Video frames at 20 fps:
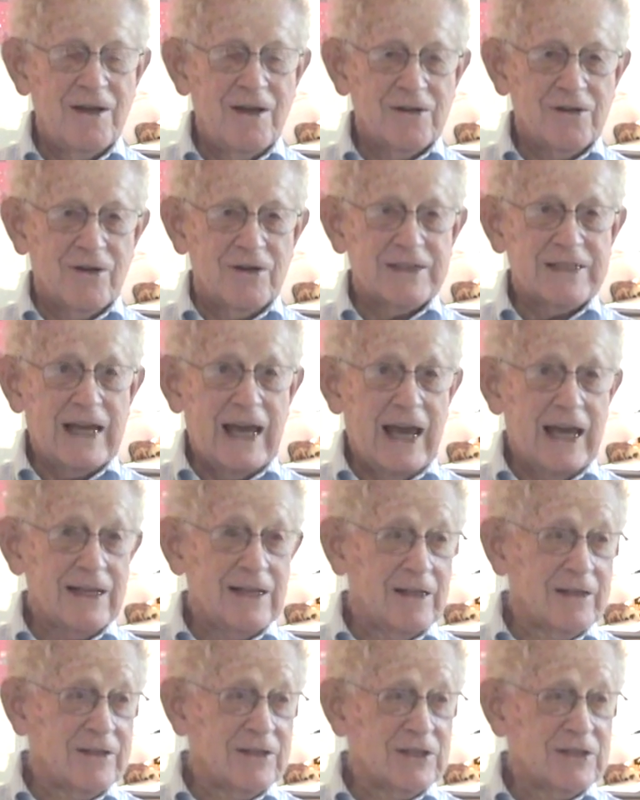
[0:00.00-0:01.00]
Of course,
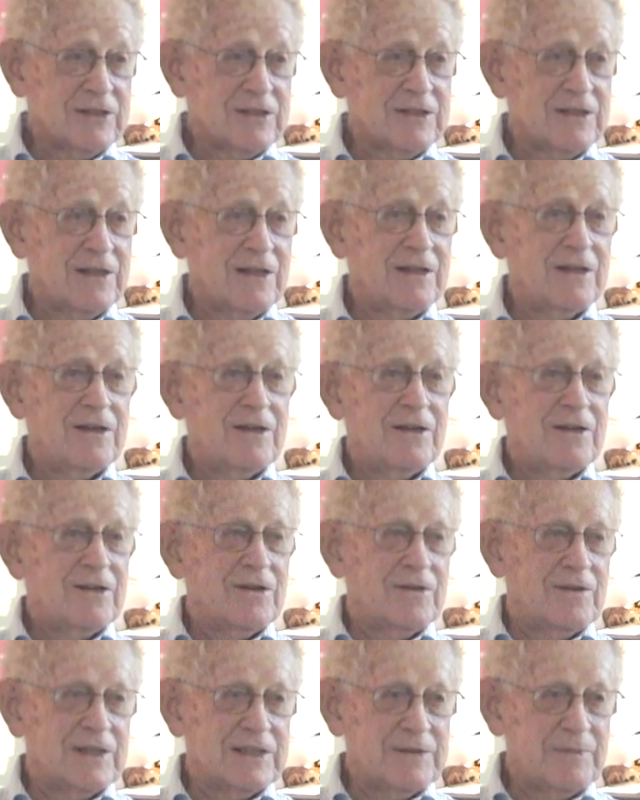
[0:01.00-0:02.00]
Adler's
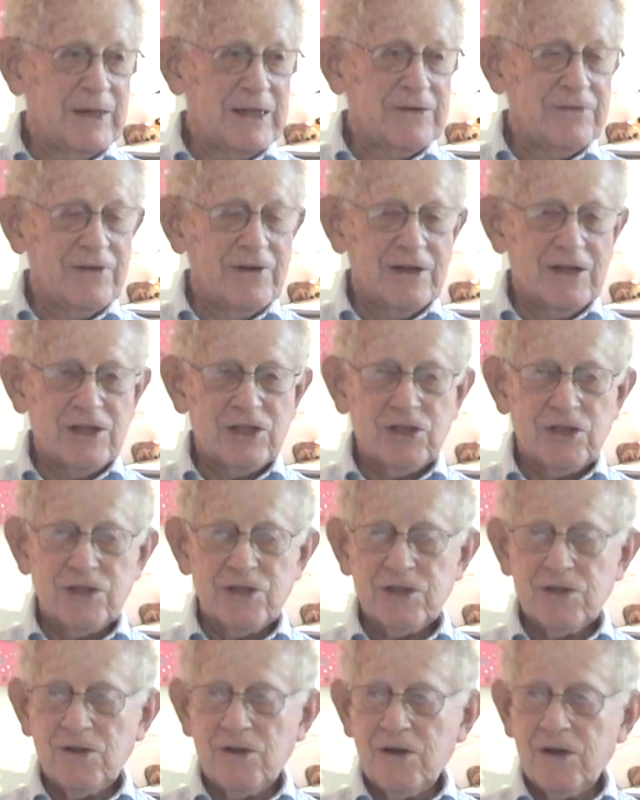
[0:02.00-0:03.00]
was a big furniture
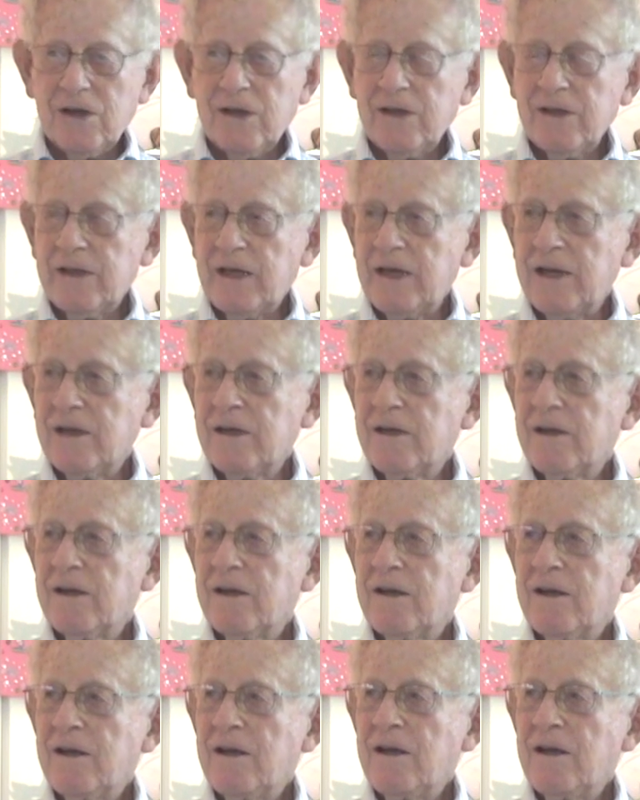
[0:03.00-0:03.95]
store there.